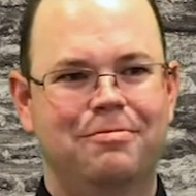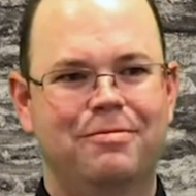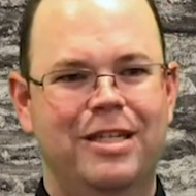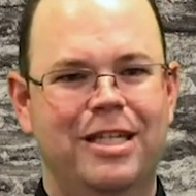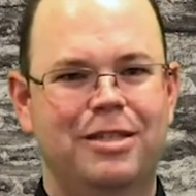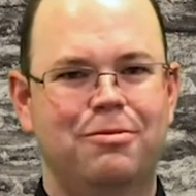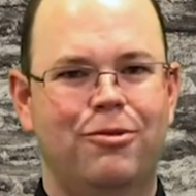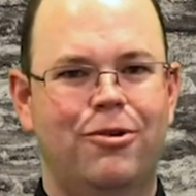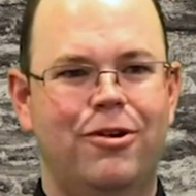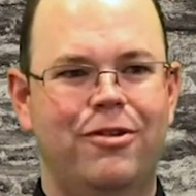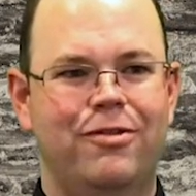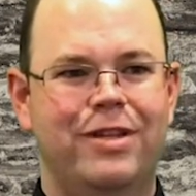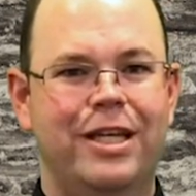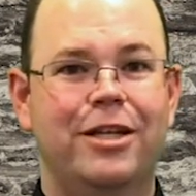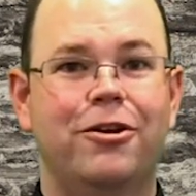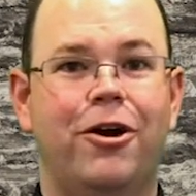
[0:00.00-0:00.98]
it's more of
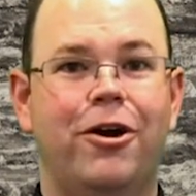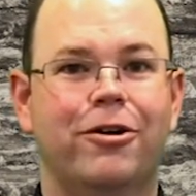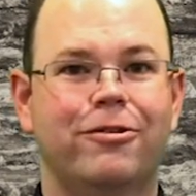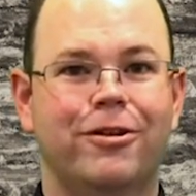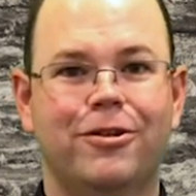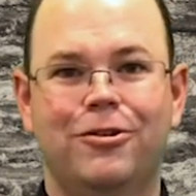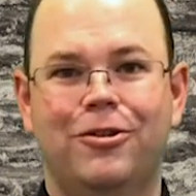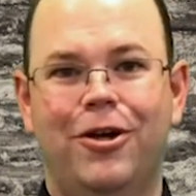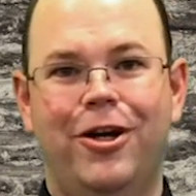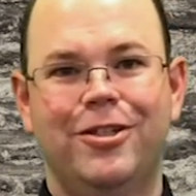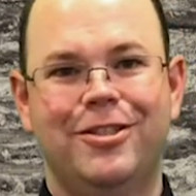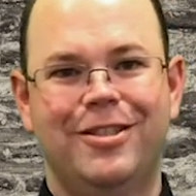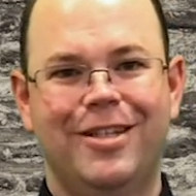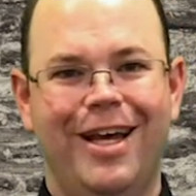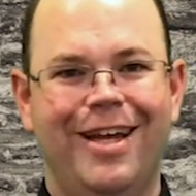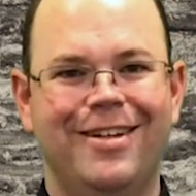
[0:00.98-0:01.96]
the inaugural launch
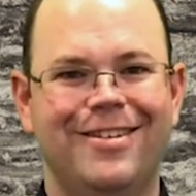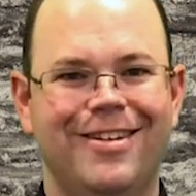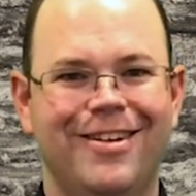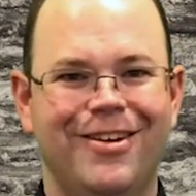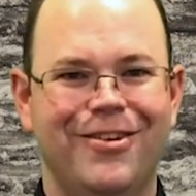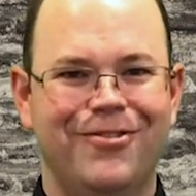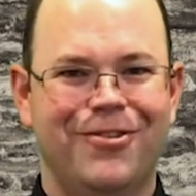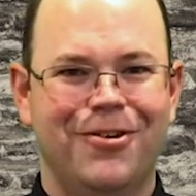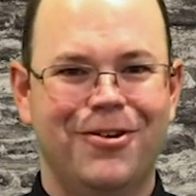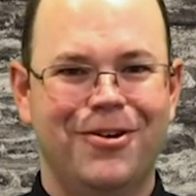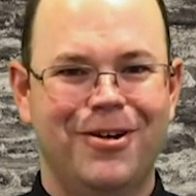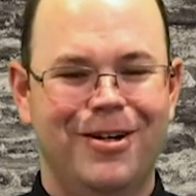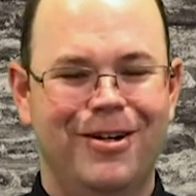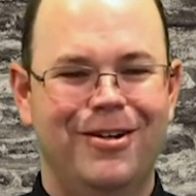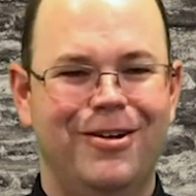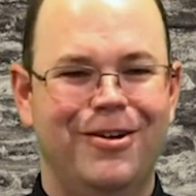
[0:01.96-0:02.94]
set
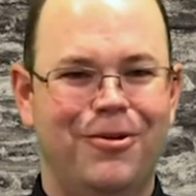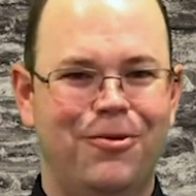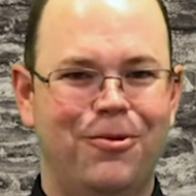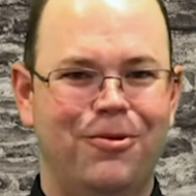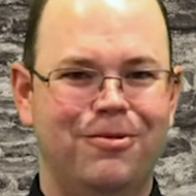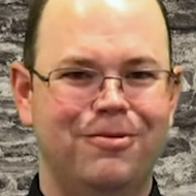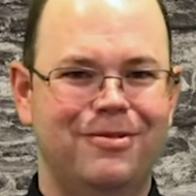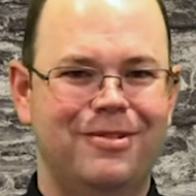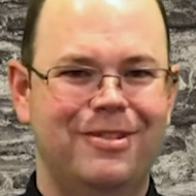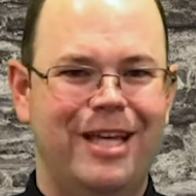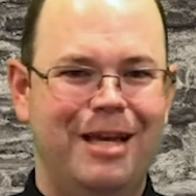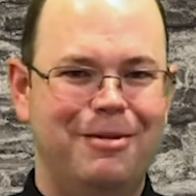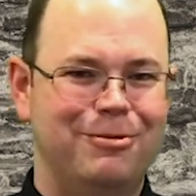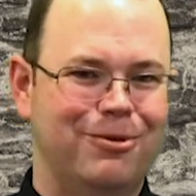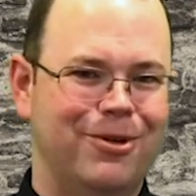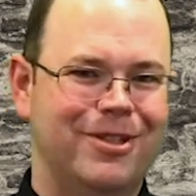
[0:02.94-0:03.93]
for
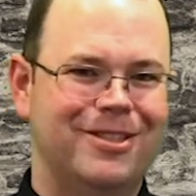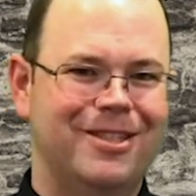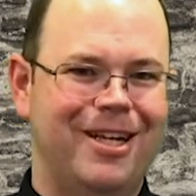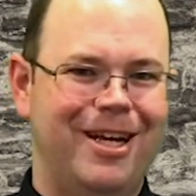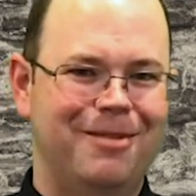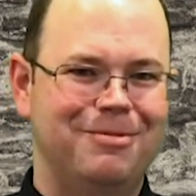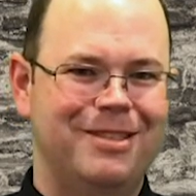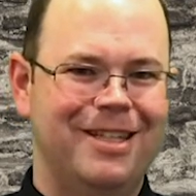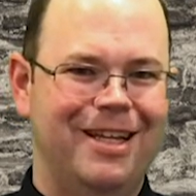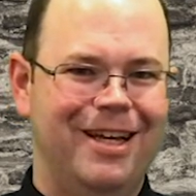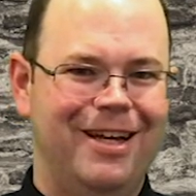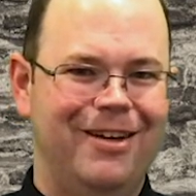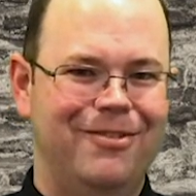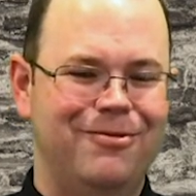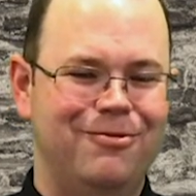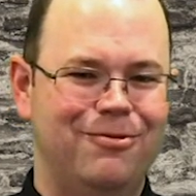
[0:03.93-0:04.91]
Games Workshop's
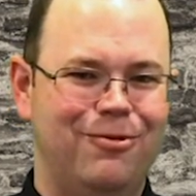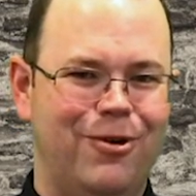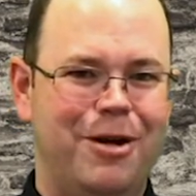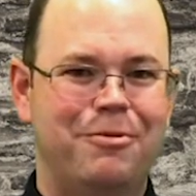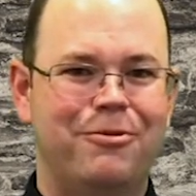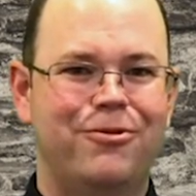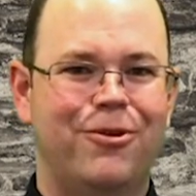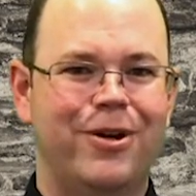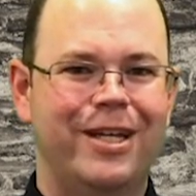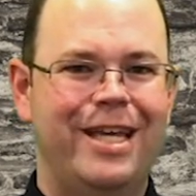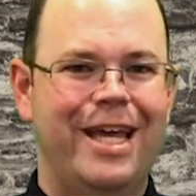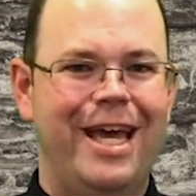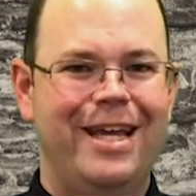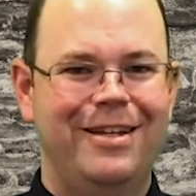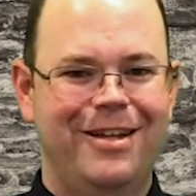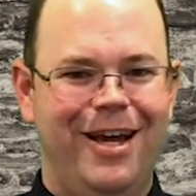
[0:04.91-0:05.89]
Warhammer
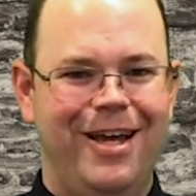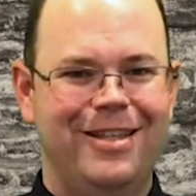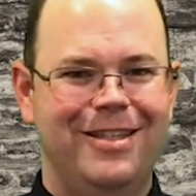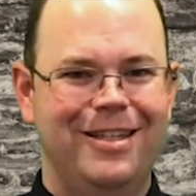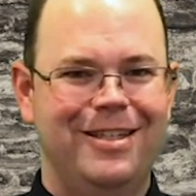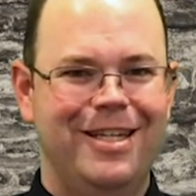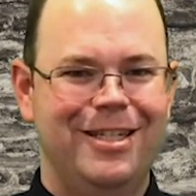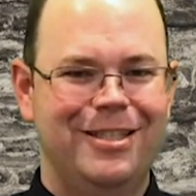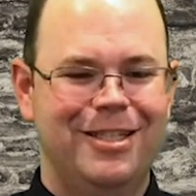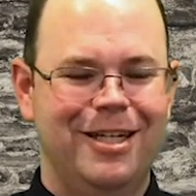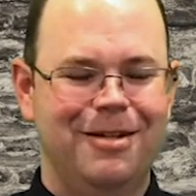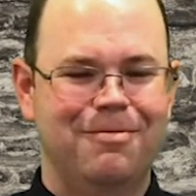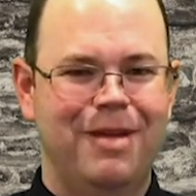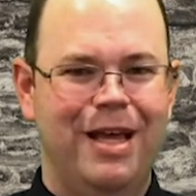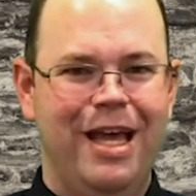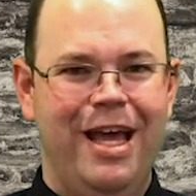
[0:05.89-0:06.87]
40k 9th edition.
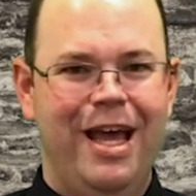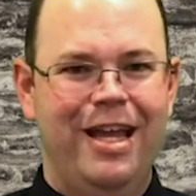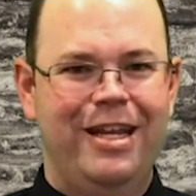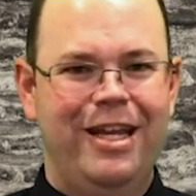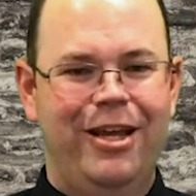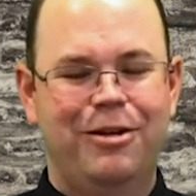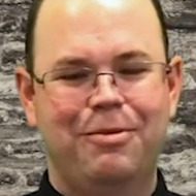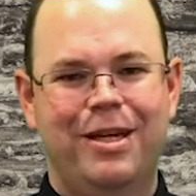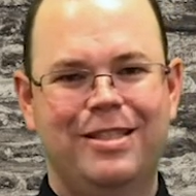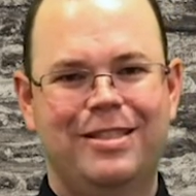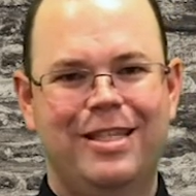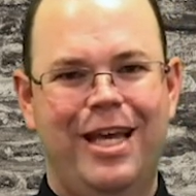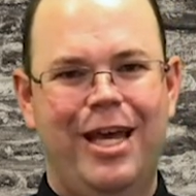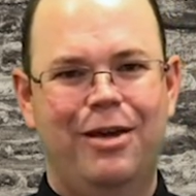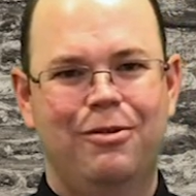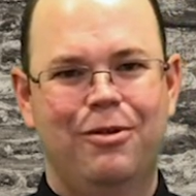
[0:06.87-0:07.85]
Now you might
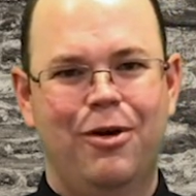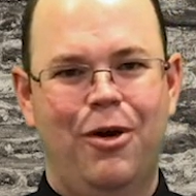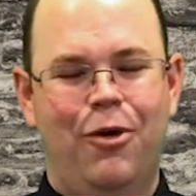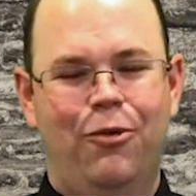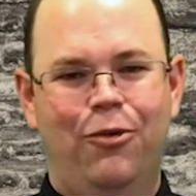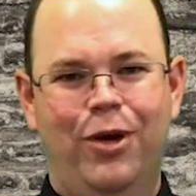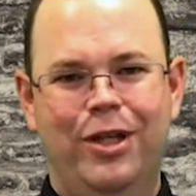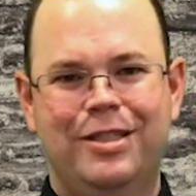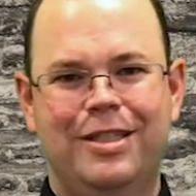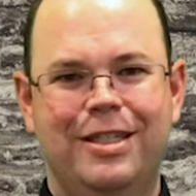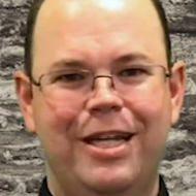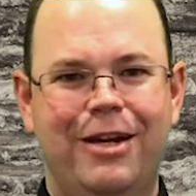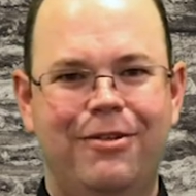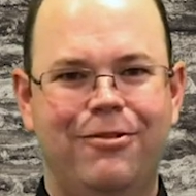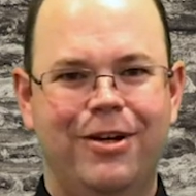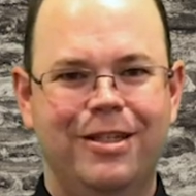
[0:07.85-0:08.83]
say, what's the
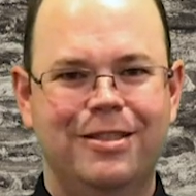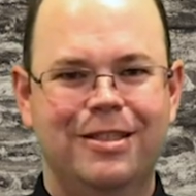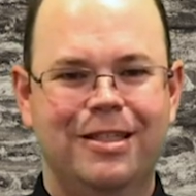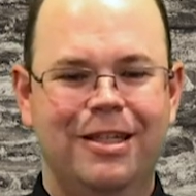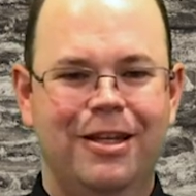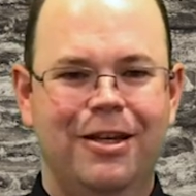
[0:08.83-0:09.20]
difference?